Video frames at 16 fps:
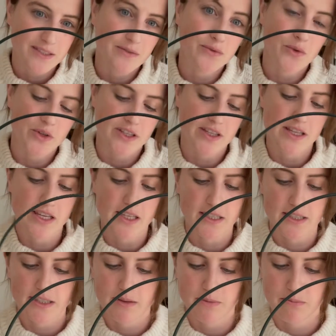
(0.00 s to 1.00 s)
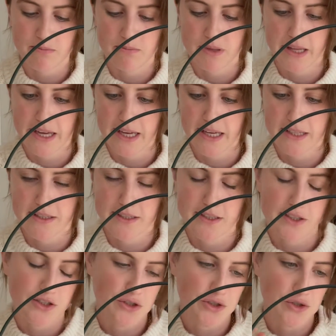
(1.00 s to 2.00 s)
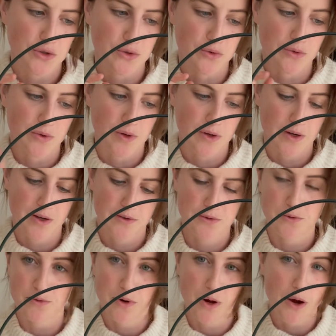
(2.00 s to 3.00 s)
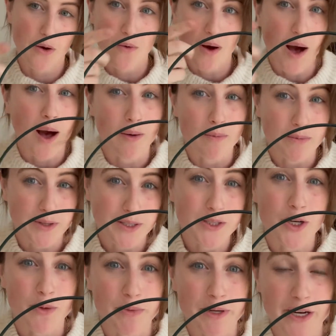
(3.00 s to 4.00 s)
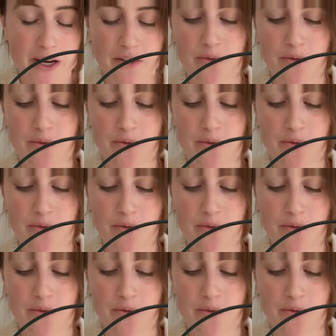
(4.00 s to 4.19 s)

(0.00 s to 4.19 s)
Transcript: for these plants to grow up the topiary